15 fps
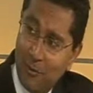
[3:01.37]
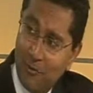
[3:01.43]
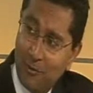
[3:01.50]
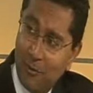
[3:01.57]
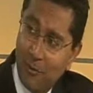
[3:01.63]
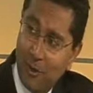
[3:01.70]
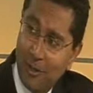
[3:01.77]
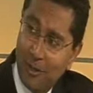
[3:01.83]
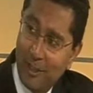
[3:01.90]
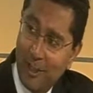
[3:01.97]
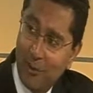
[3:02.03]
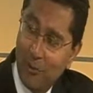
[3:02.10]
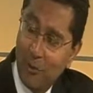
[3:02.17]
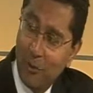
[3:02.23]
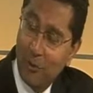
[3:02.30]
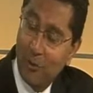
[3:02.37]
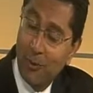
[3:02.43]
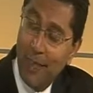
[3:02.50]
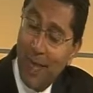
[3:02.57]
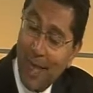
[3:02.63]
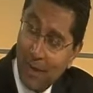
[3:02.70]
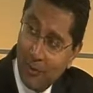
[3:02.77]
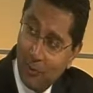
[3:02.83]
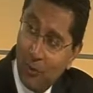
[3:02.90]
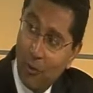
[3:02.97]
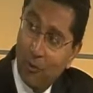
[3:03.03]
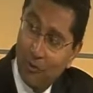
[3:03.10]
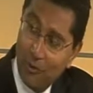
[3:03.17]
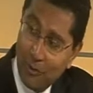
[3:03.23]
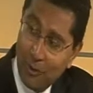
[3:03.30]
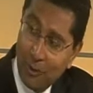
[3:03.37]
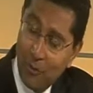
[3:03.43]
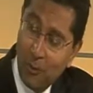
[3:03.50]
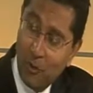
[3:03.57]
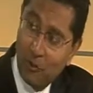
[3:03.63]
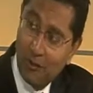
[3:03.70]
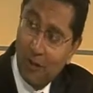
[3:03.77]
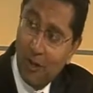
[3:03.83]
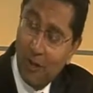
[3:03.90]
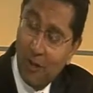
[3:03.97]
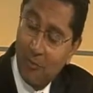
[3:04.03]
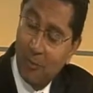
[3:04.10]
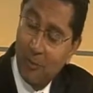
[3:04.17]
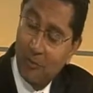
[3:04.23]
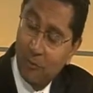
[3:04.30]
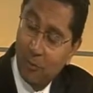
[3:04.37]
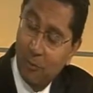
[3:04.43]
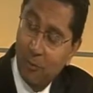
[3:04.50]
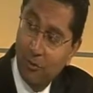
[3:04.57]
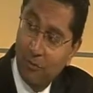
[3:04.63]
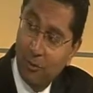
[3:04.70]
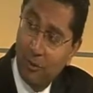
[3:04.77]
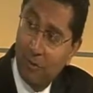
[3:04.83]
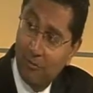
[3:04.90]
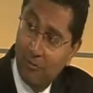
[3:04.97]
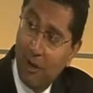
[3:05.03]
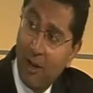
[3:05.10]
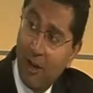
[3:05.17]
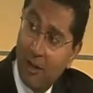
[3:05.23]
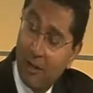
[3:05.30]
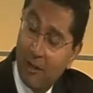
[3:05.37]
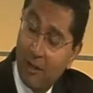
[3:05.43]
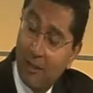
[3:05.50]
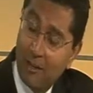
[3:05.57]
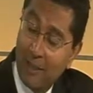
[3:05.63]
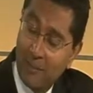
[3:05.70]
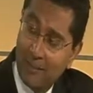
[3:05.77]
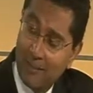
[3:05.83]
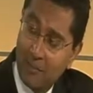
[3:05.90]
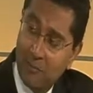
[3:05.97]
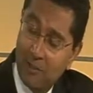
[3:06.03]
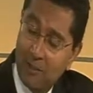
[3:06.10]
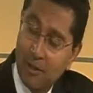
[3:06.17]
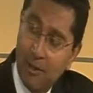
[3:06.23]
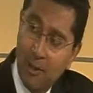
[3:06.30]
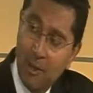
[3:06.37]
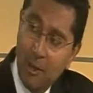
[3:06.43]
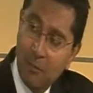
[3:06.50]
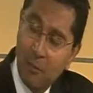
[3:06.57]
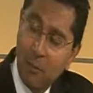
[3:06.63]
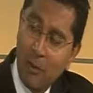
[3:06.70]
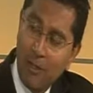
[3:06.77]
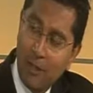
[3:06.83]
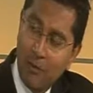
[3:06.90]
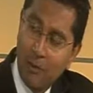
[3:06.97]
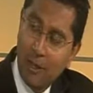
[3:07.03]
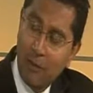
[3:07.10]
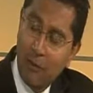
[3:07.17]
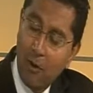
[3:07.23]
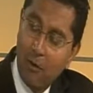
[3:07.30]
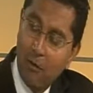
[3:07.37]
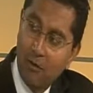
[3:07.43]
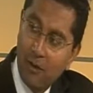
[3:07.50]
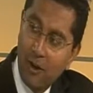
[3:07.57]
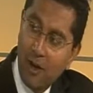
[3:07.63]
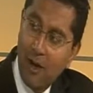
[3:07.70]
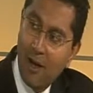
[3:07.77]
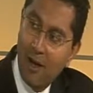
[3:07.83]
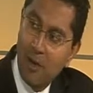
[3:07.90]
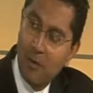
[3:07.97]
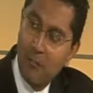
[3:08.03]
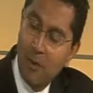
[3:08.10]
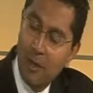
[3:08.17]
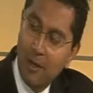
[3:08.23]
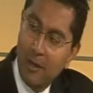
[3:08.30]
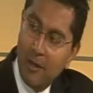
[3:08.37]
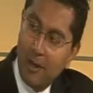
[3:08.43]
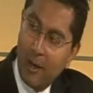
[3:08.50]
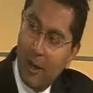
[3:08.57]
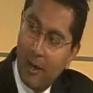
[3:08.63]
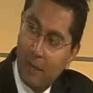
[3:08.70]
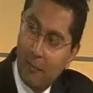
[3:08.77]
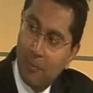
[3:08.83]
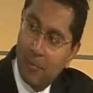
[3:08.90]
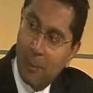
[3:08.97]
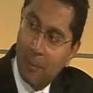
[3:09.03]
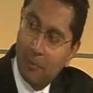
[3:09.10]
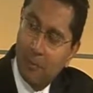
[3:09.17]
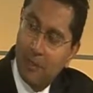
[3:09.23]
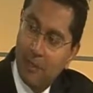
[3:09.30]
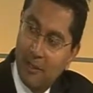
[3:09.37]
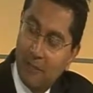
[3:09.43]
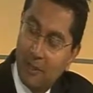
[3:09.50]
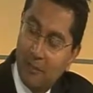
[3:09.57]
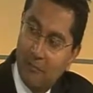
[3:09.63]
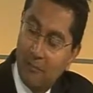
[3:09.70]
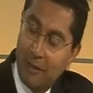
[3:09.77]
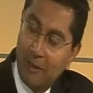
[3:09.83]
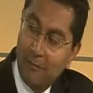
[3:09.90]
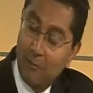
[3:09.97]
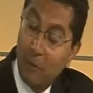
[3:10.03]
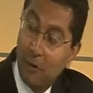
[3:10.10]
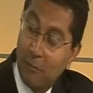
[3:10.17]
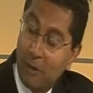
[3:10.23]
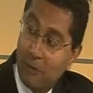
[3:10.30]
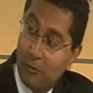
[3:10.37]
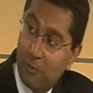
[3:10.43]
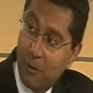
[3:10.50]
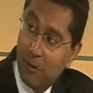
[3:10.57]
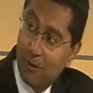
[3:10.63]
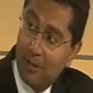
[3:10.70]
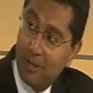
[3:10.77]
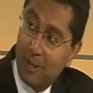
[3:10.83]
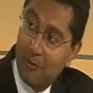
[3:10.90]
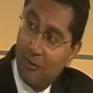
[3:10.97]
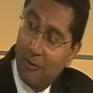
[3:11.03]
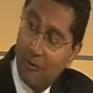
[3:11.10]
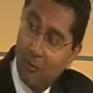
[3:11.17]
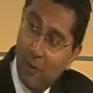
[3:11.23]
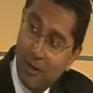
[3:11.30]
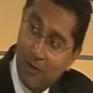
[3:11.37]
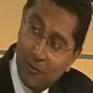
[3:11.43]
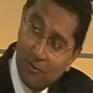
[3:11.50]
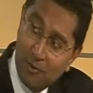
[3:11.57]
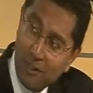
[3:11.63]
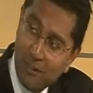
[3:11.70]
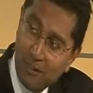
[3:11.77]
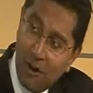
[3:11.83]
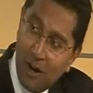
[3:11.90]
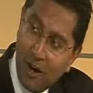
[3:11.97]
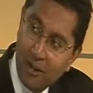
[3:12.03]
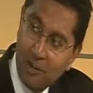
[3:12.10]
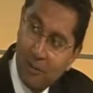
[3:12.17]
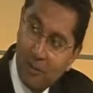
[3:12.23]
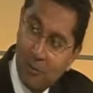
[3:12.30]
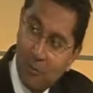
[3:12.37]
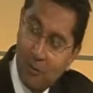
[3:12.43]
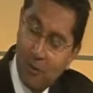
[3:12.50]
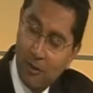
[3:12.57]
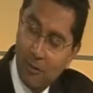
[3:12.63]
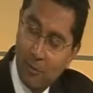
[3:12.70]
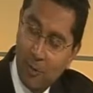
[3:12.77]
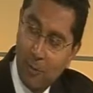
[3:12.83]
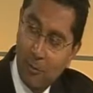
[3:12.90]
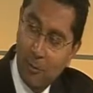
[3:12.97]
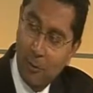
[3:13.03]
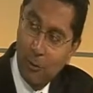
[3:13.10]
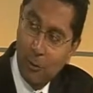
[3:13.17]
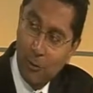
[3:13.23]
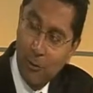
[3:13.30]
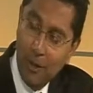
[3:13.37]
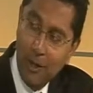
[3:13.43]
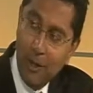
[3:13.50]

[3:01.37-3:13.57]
with someone that they work with at work during work time, these rules are fine and they accept it. But when they're on their own time, particularly in non-metropolitan areas where you've got very tight-knit communities, people who